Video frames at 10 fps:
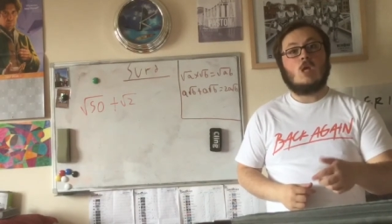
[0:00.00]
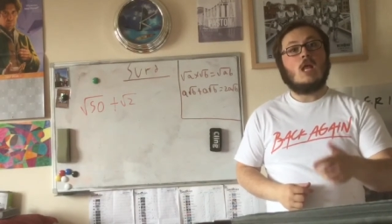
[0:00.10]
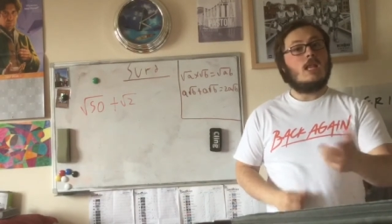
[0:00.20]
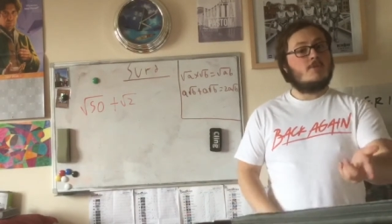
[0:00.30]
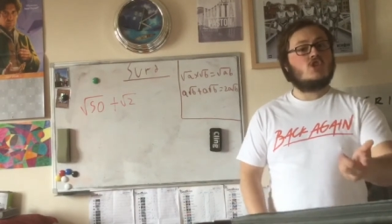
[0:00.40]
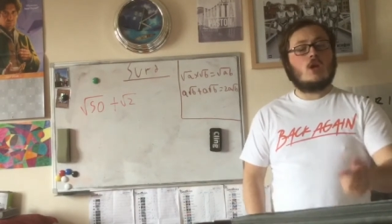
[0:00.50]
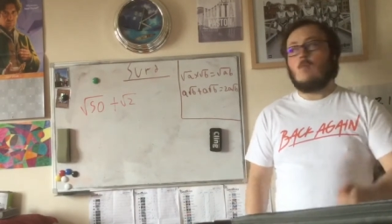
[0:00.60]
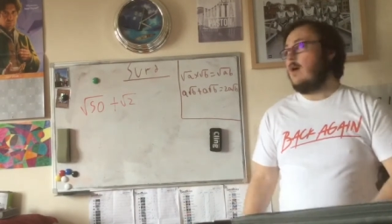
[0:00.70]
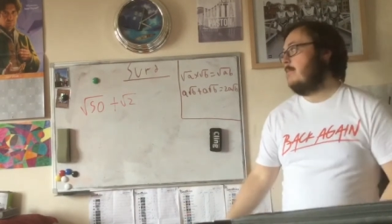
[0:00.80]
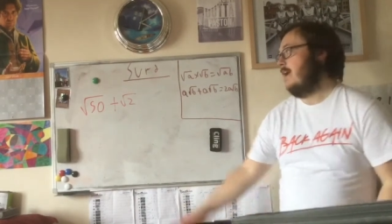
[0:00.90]
Let me show you what
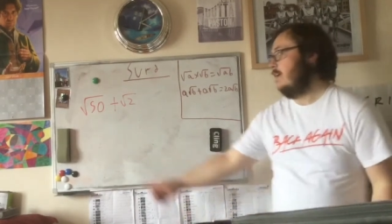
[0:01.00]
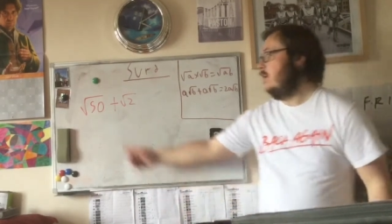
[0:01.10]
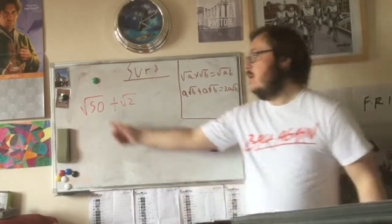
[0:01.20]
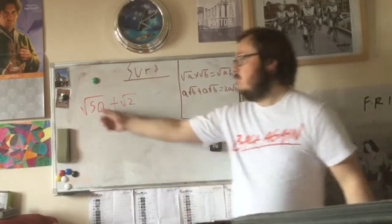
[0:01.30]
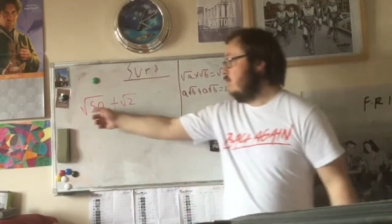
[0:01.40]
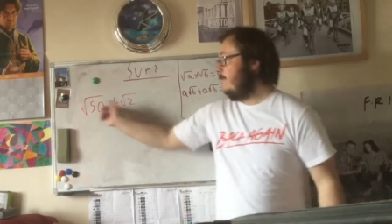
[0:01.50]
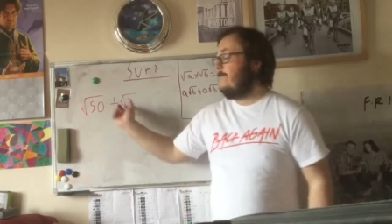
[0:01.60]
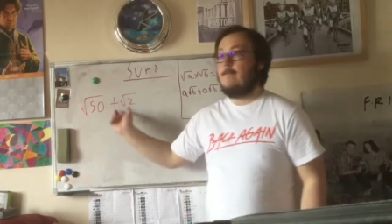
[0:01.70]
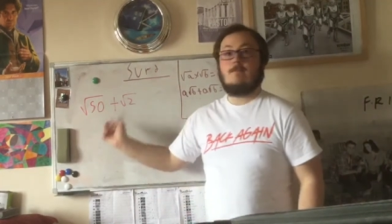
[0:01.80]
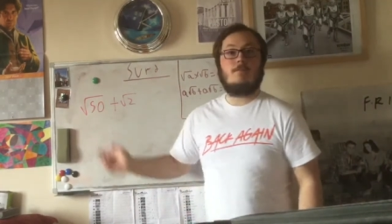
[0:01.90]
I mean. Root
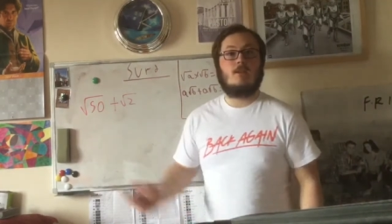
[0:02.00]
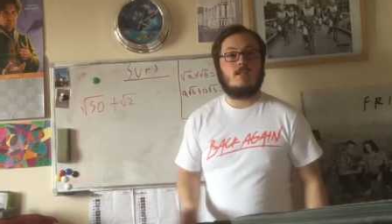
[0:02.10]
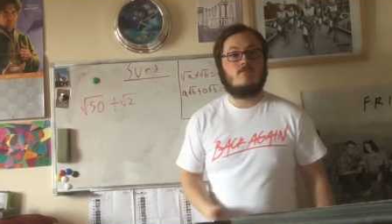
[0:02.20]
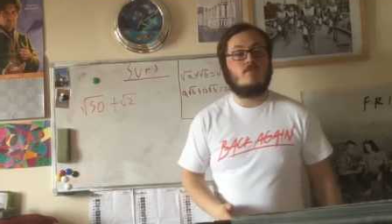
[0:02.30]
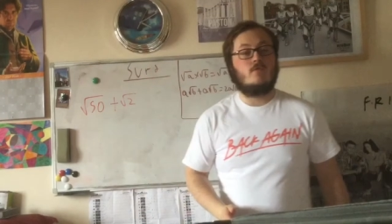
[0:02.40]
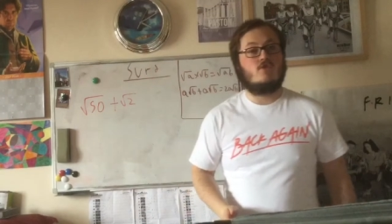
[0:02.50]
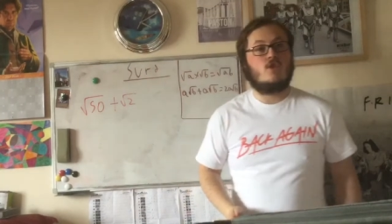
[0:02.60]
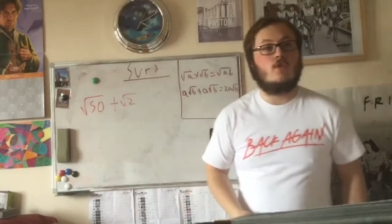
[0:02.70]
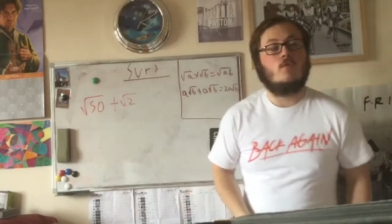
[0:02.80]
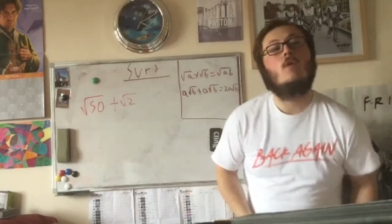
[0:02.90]
50 plus root
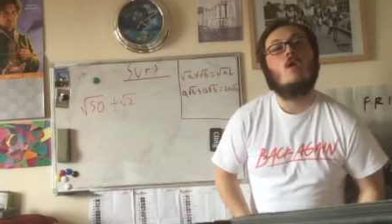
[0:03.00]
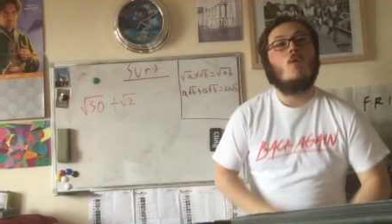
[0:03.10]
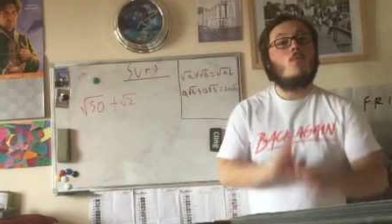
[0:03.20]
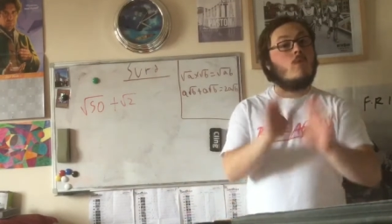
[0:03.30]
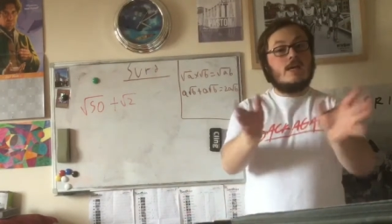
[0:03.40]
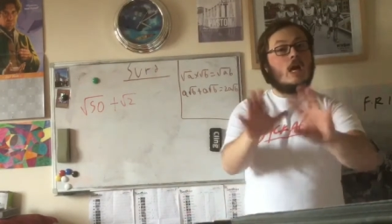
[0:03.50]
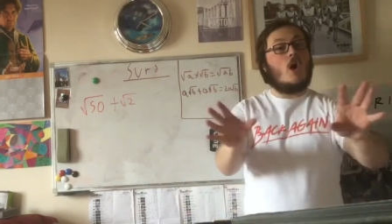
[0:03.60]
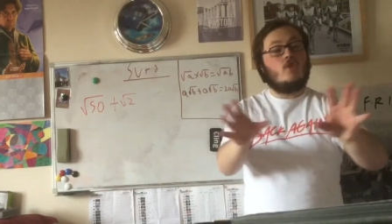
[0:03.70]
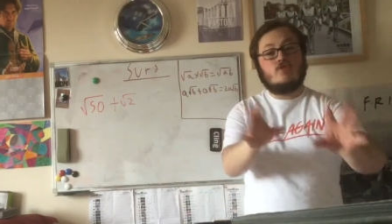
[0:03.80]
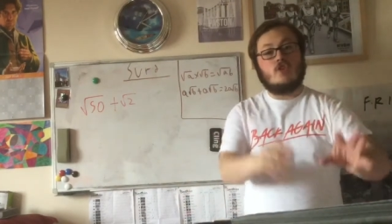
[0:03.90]
2 we
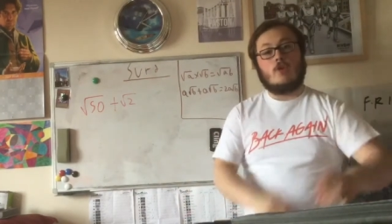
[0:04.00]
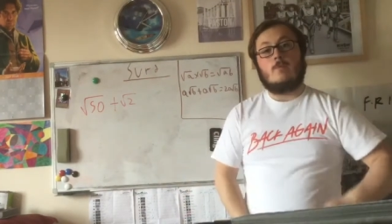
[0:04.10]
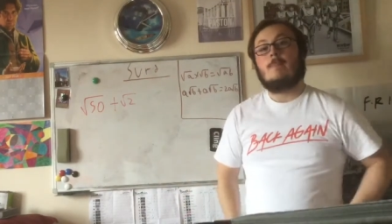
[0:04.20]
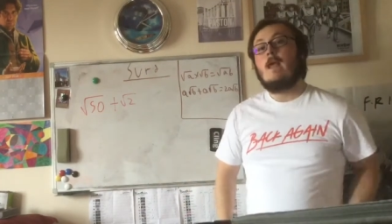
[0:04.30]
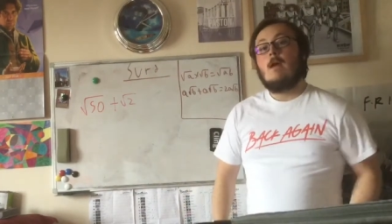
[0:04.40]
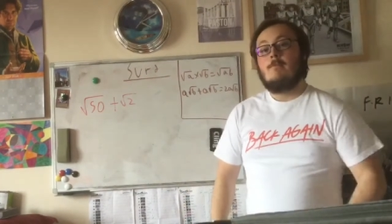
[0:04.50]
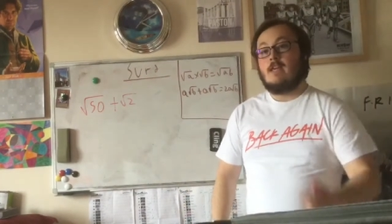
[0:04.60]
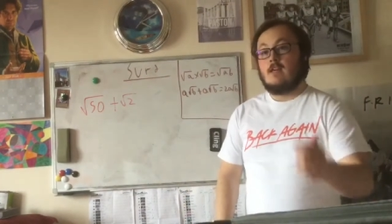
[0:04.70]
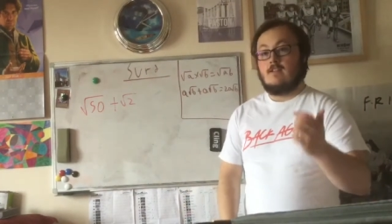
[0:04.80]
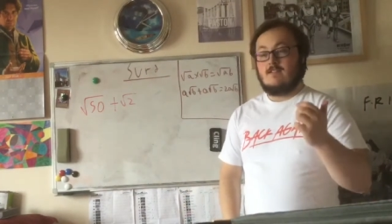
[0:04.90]
can't do
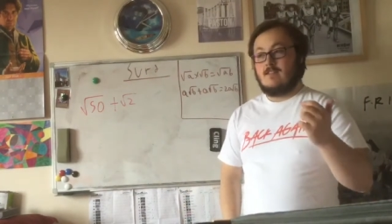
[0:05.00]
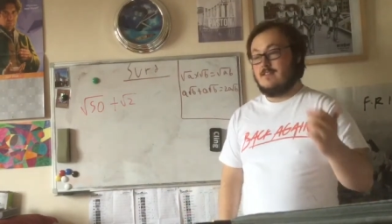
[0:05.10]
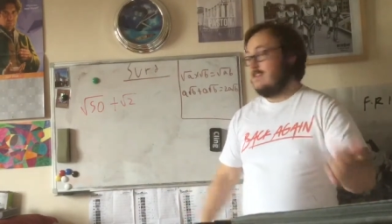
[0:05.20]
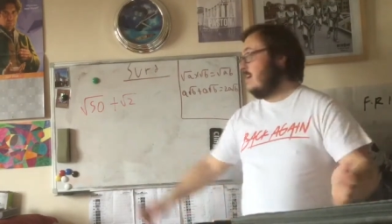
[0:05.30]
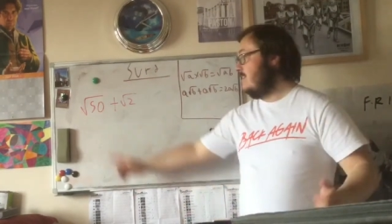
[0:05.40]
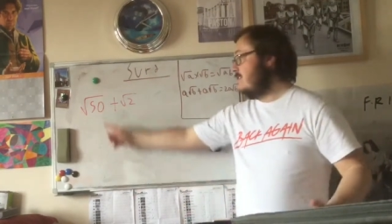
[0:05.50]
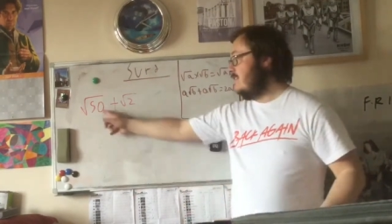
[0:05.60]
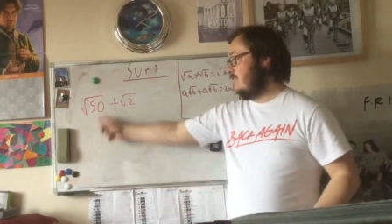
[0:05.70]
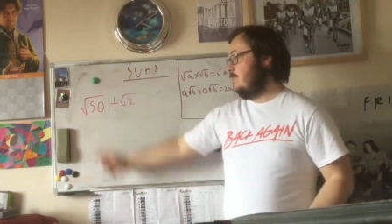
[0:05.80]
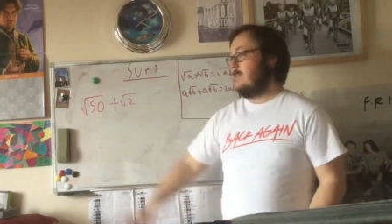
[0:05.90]
because the surd in
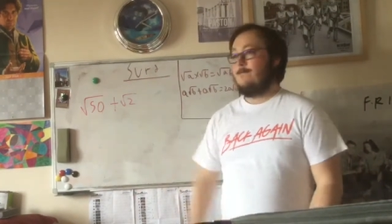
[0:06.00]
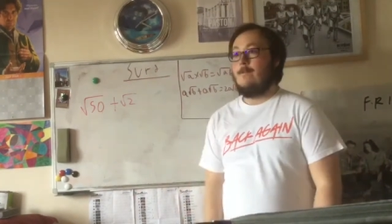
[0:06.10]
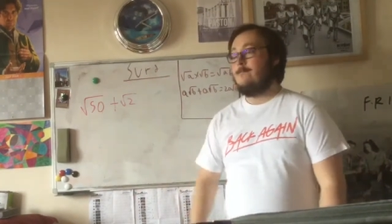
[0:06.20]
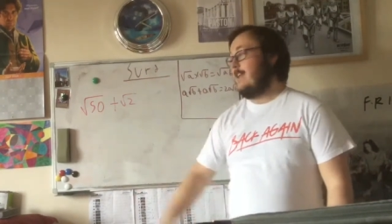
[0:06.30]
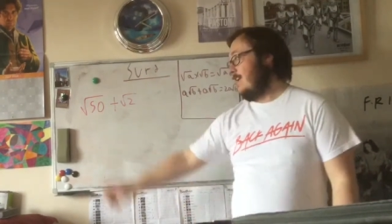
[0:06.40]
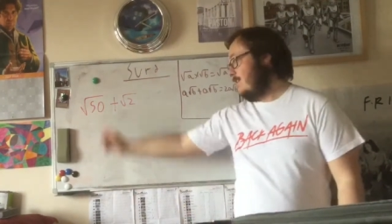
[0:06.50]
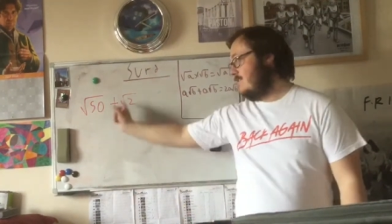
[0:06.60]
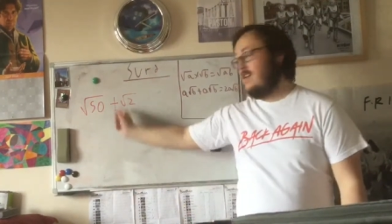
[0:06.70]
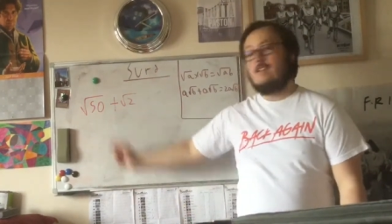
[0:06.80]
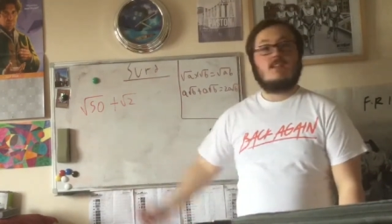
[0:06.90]
this one's 50 and the
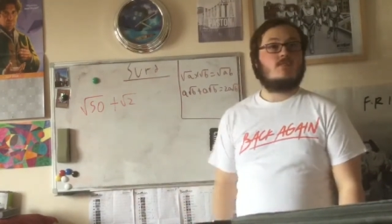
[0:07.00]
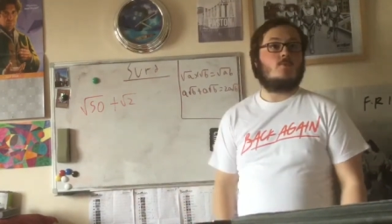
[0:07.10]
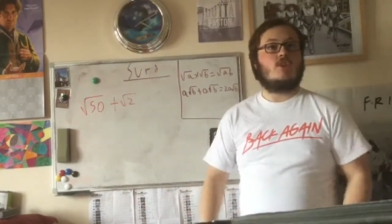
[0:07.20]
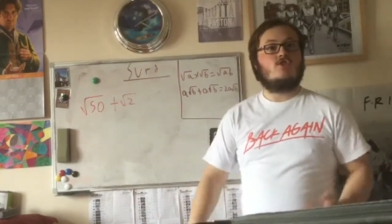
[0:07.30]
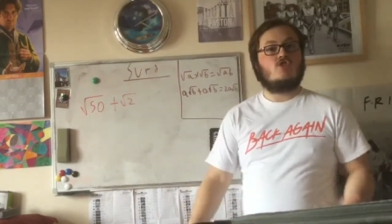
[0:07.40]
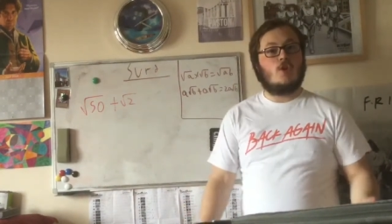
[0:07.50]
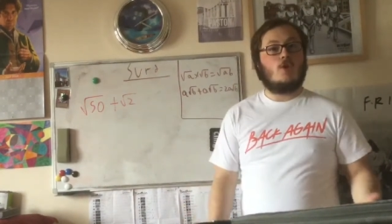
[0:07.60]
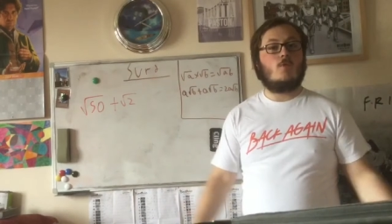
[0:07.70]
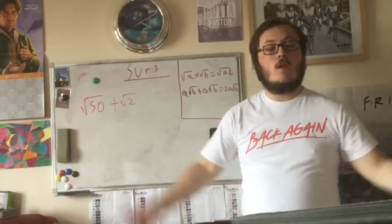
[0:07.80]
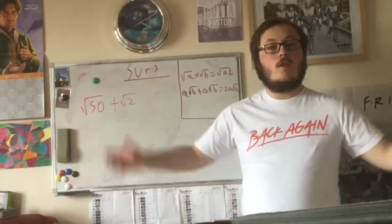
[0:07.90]
surd in this one is 2.
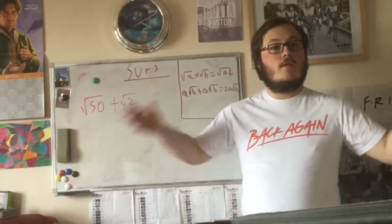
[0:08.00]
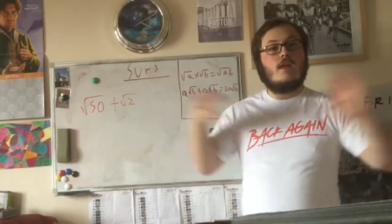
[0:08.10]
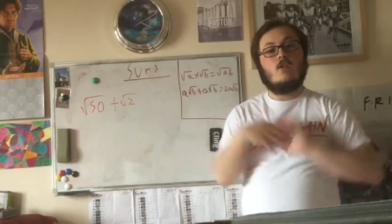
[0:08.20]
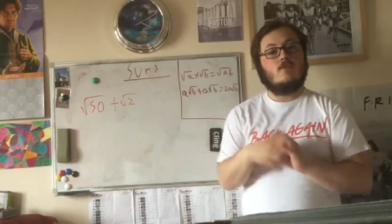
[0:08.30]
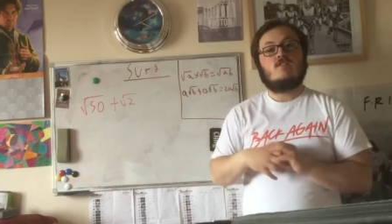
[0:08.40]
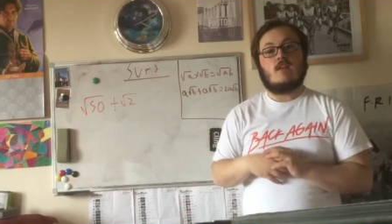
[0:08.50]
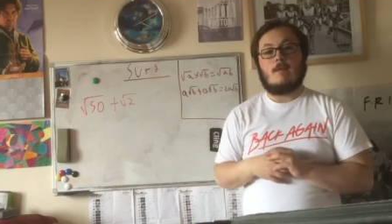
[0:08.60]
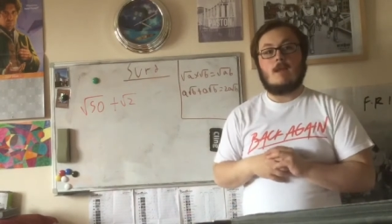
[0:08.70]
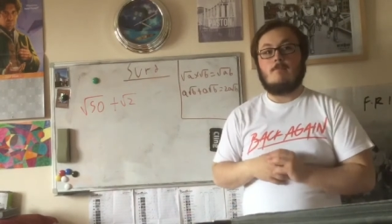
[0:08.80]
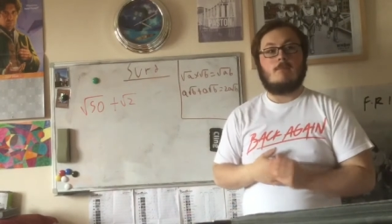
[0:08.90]
They're not the same
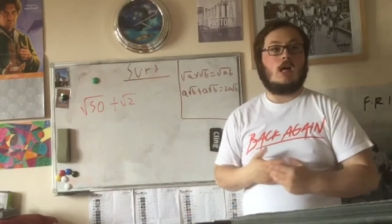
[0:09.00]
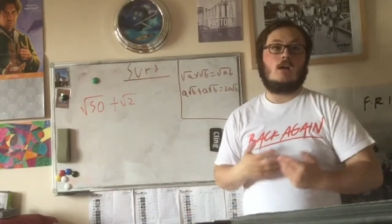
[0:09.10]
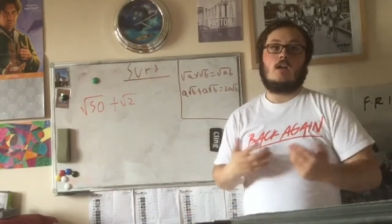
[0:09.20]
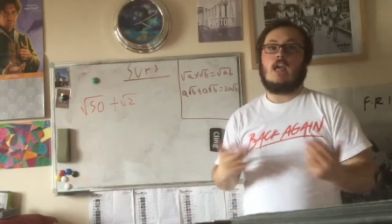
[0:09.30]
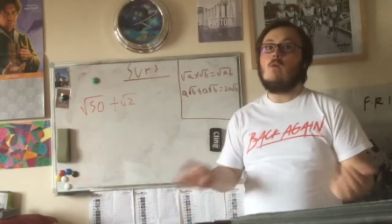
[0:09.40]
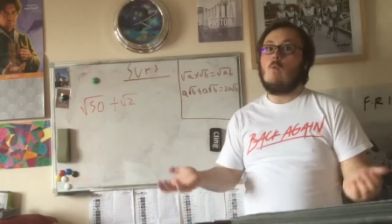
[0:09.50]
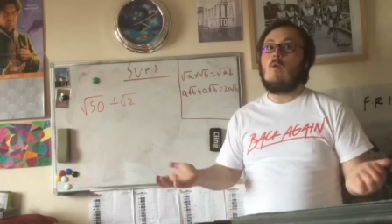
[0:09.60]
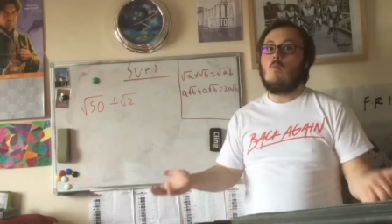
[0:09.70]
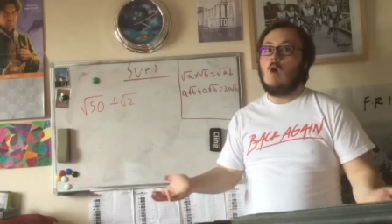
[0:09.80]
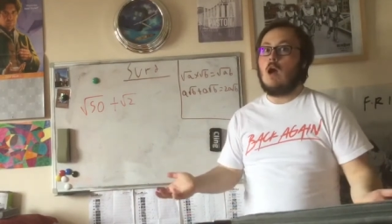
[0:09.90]
number. It won't
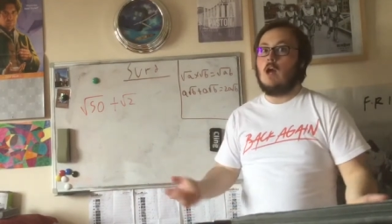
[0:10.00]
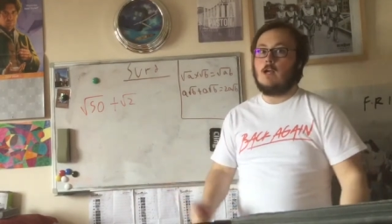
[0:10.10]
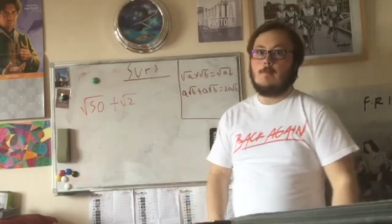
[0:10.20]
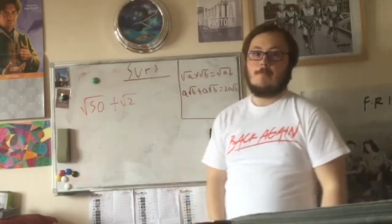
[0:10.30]
work.